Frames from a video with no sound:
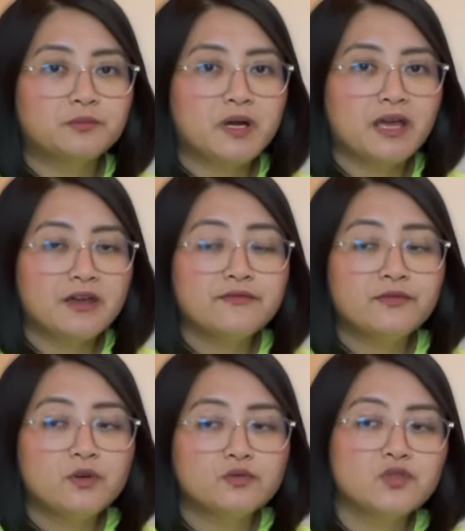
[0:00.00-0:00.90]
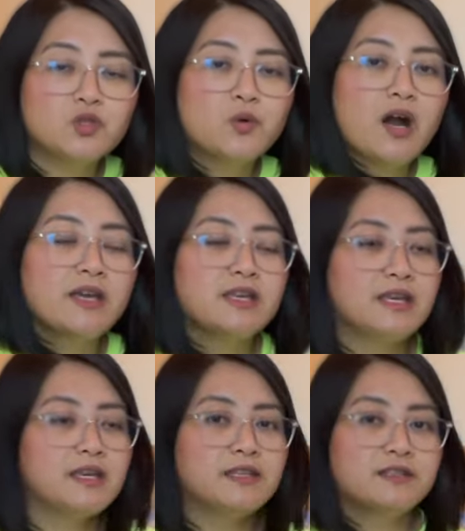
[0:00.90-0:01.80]
for my iPhone, so I
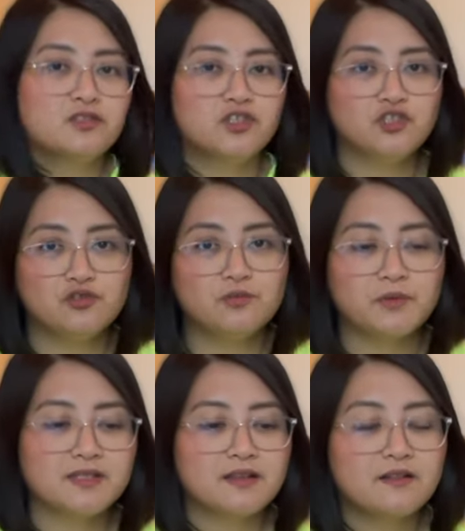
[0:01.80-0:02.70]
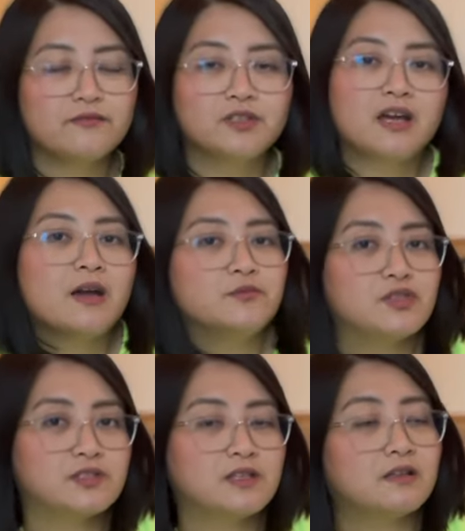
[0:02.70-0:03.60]
can shoot myself when I'm
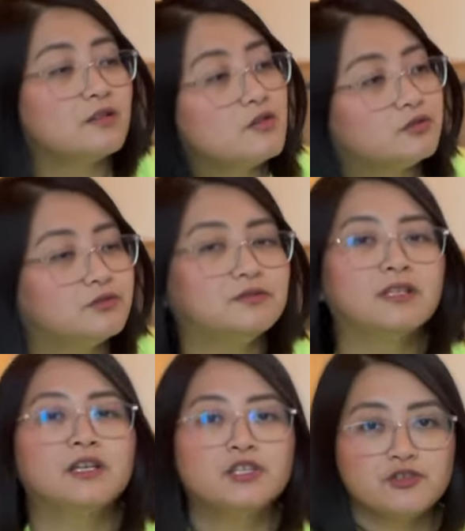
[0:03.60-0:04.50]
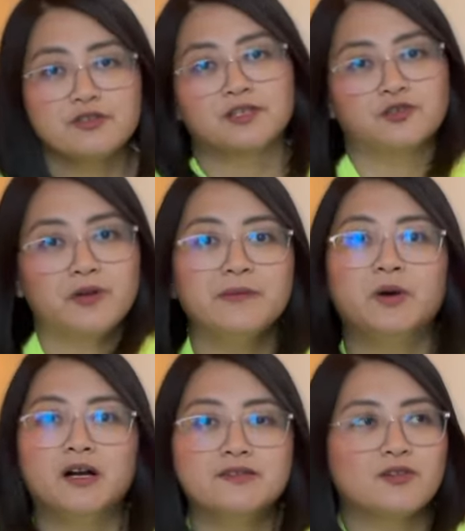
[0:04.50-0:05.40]
just alone using a
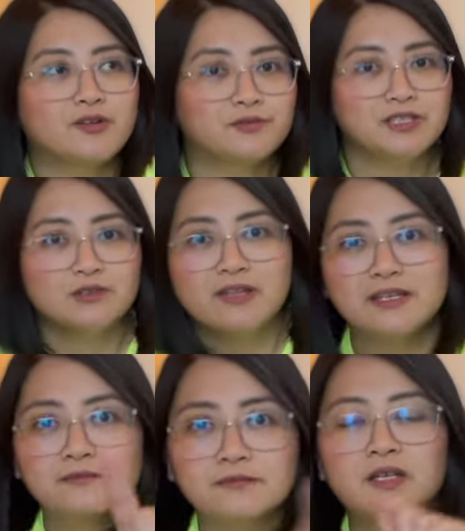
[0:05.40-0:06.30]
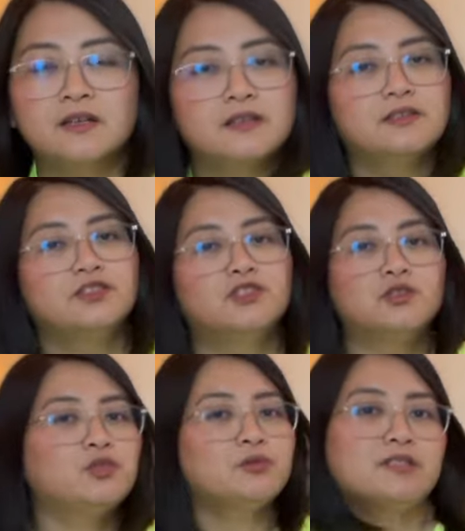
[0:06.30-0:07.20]
tripod, so I don't need to like
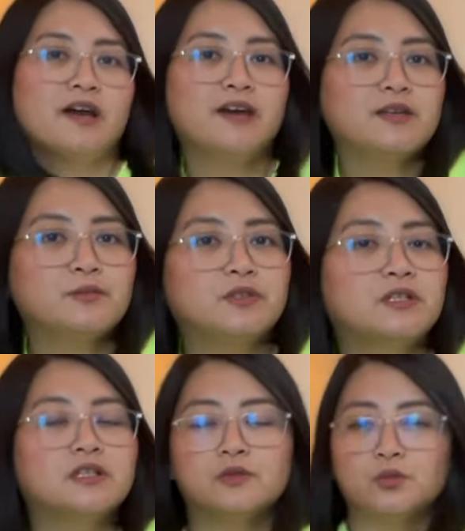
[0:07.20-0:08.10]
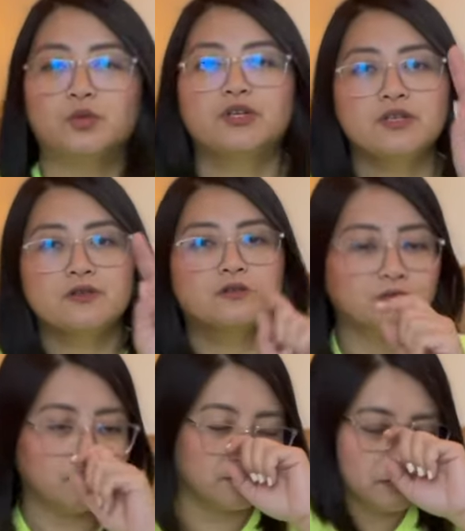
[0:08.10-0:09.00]
do a timer or, you
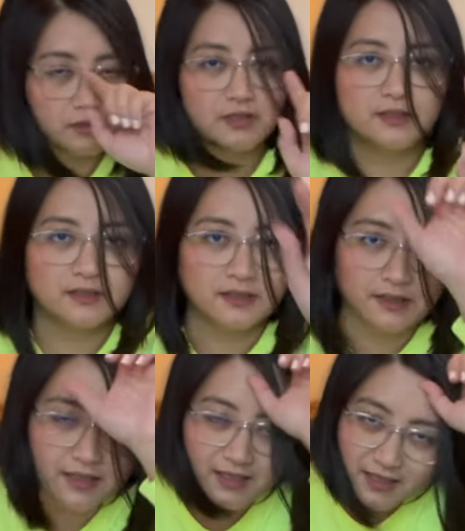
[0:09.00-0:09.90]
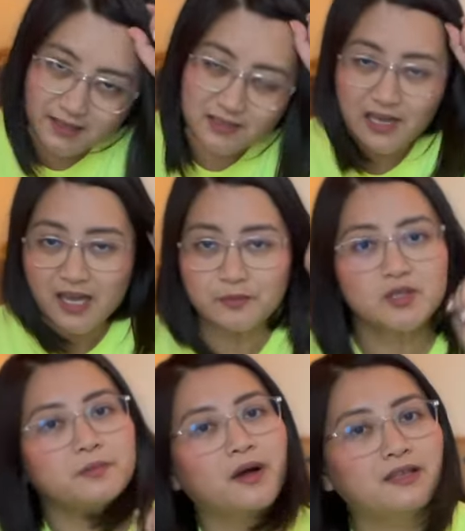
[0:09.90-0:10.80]
know, click the
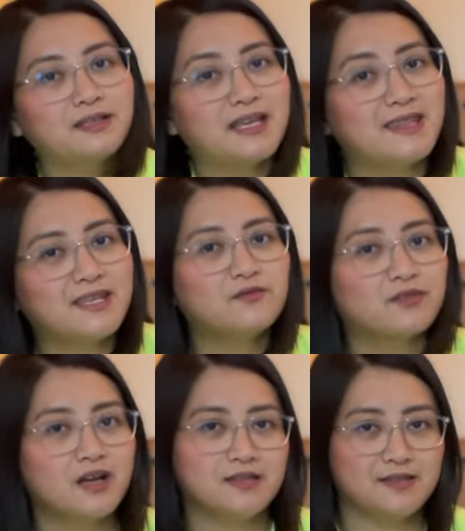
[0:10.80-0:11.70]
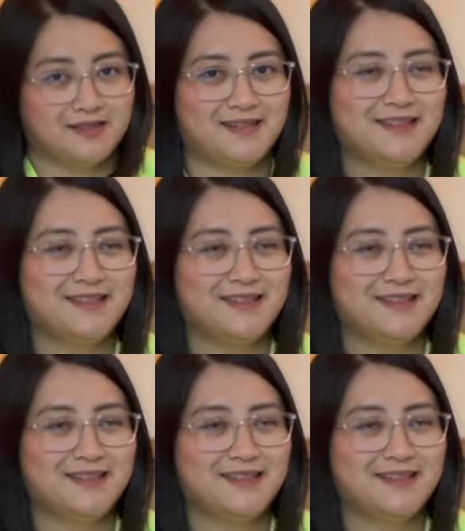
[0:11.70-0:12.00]
timer button and then run.